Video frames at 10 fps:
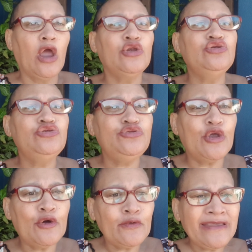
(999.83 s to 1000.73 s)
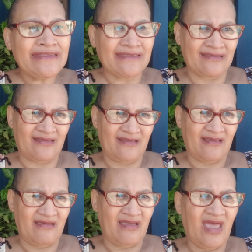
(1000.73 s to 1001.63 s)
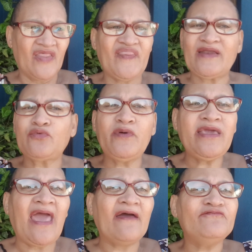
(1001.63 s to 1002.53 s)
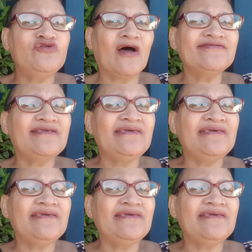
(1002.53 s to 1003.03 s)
knowing that we have not